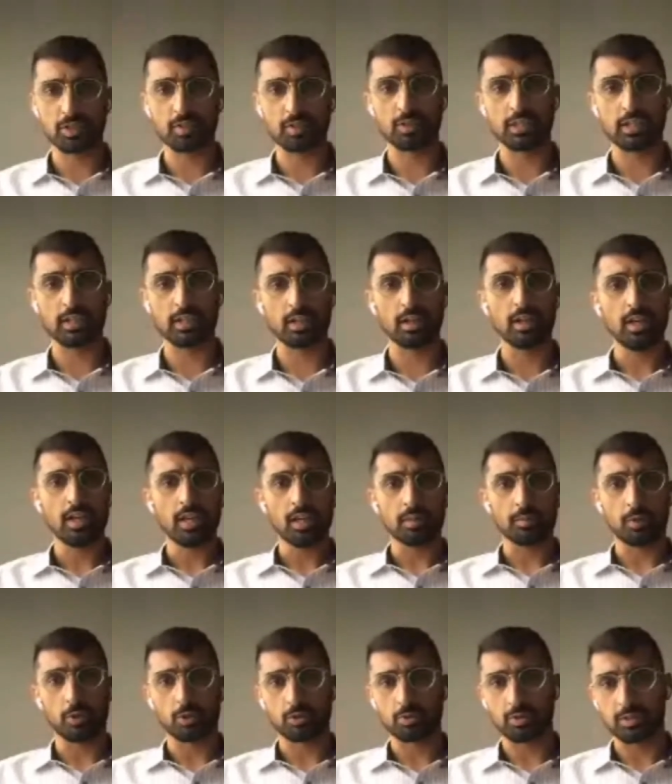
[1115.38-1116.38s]
every year.
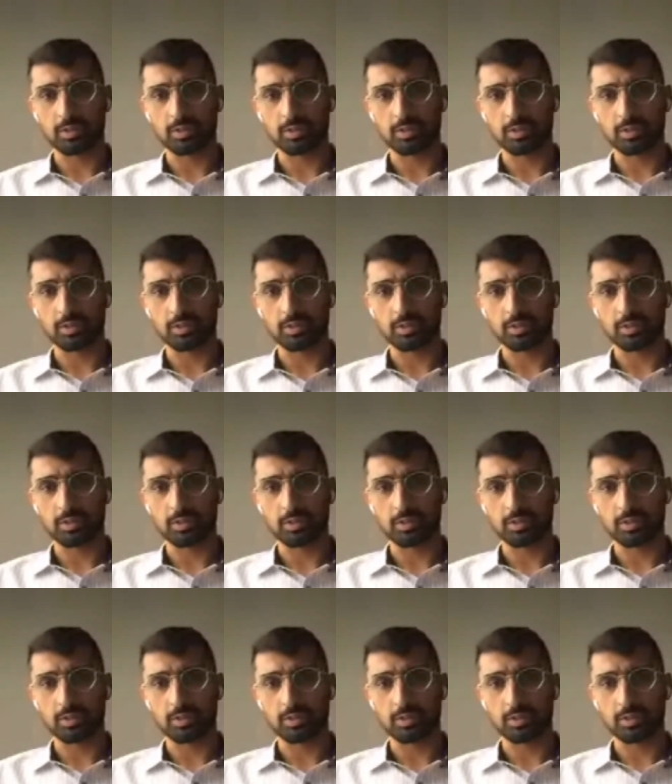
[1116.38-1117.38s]
Most recently was just
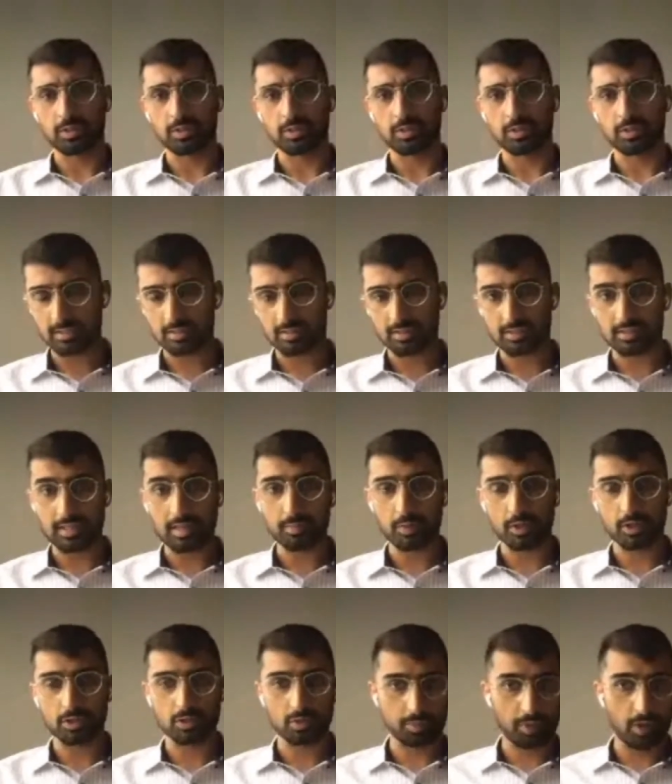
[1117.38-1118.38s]
this last
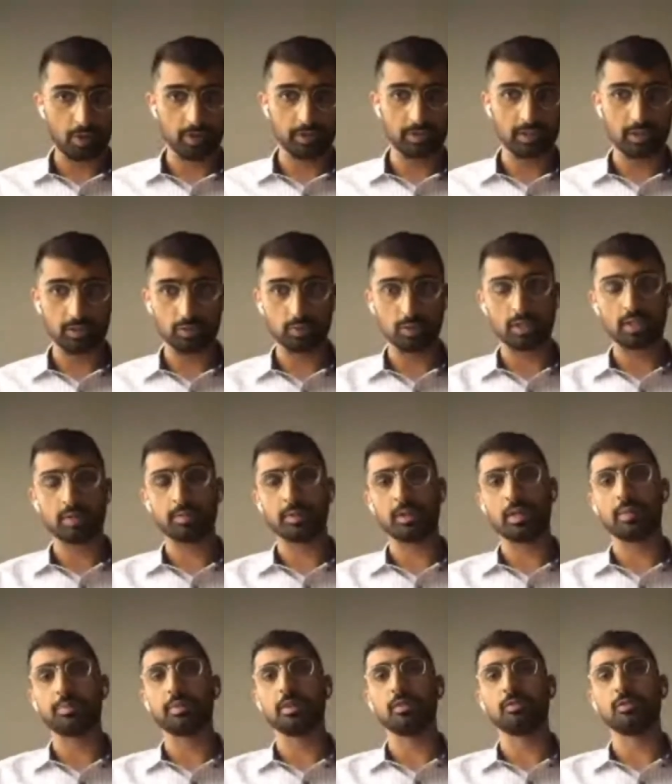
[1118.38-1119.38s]
December, so probably another one
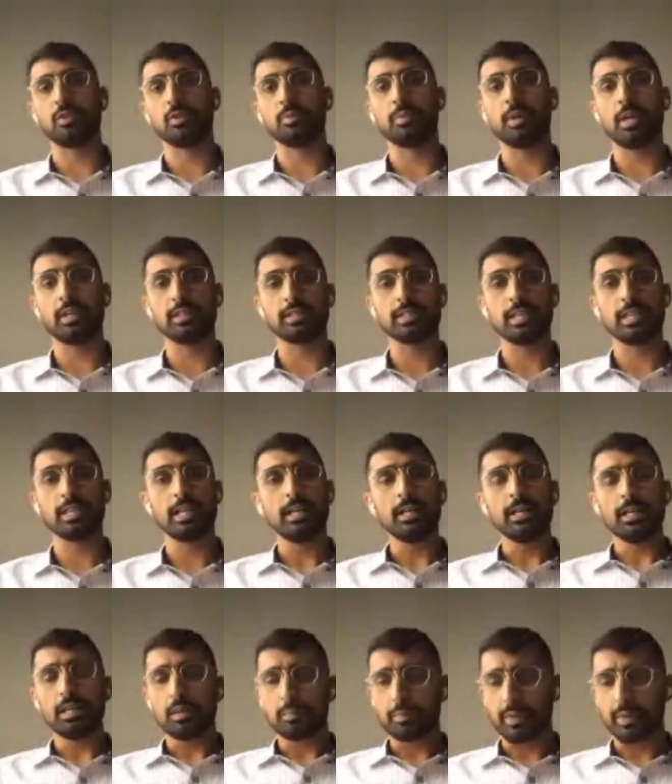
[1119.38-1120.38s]
coming up in a few months.
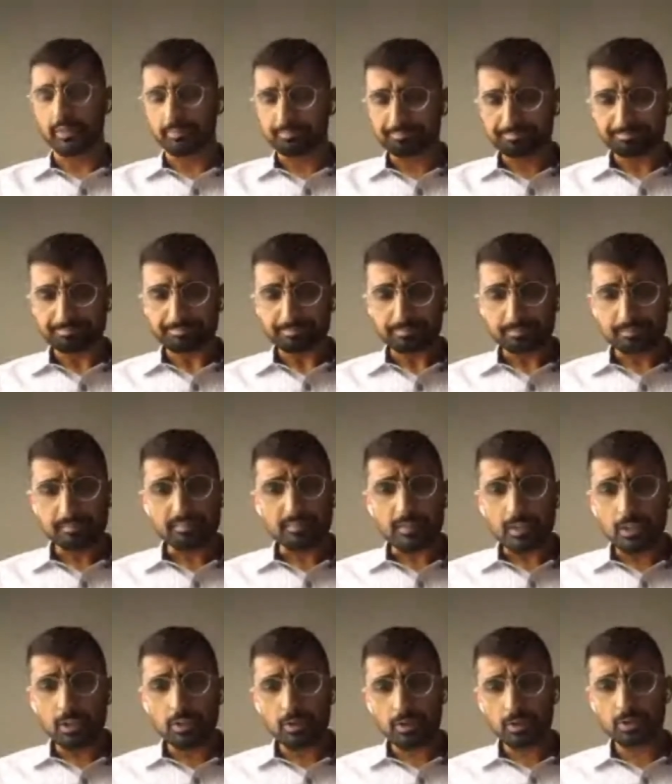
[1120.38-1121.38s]
But
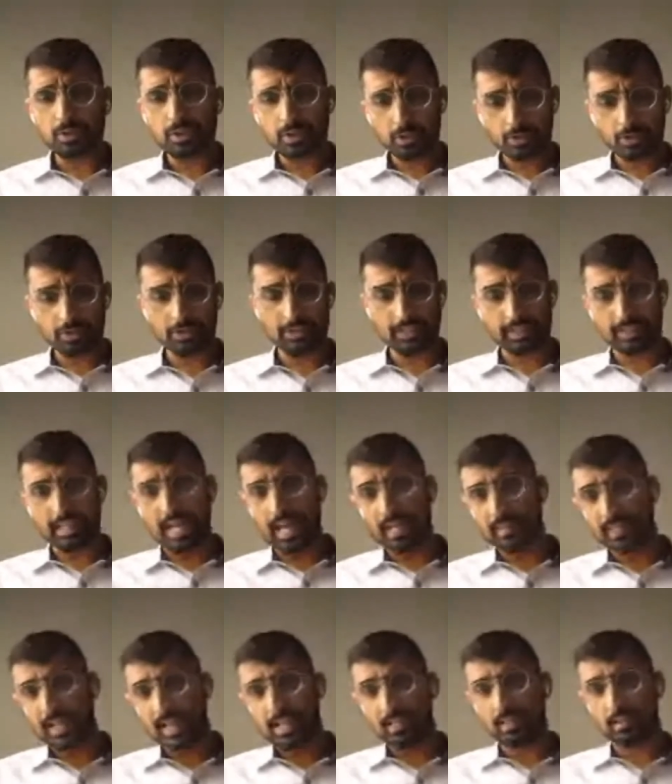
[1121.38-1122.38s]
it was interesting that
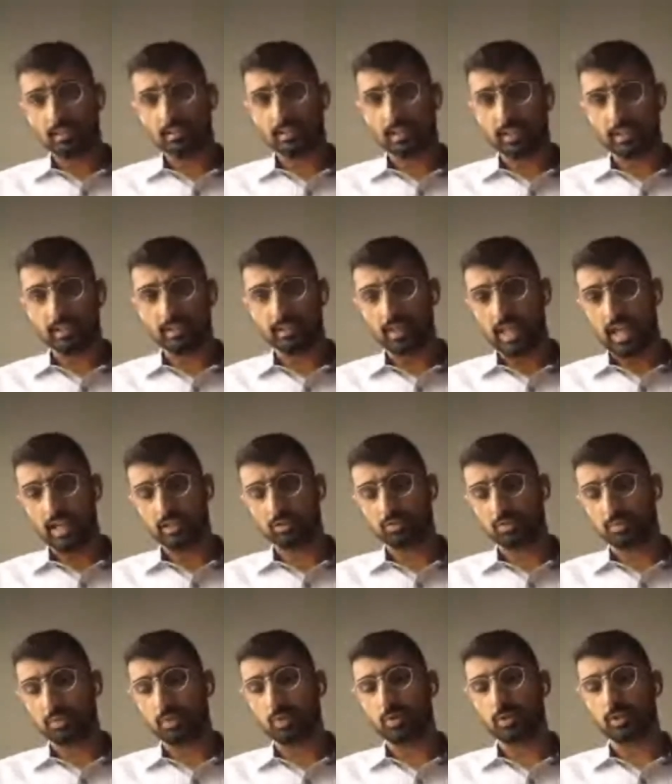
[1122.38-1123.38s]
last
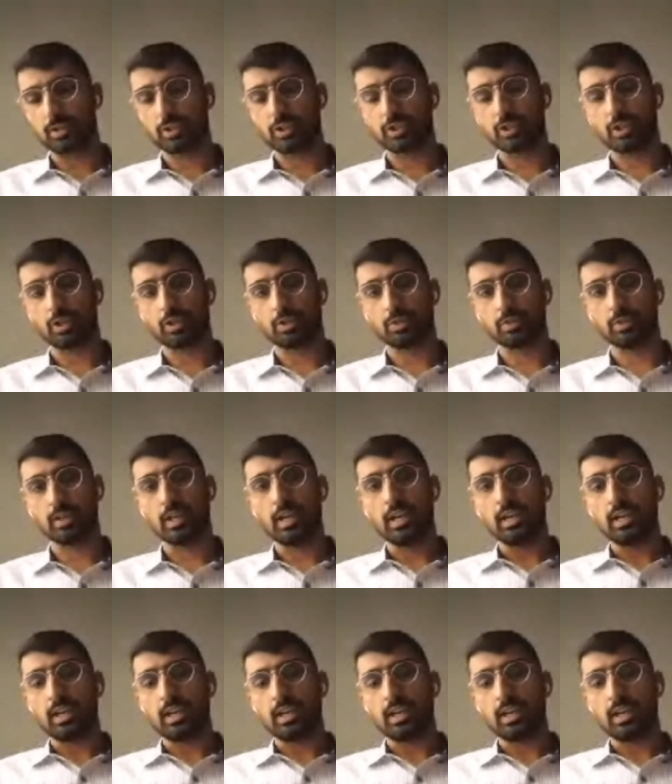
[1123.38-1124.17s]
report showed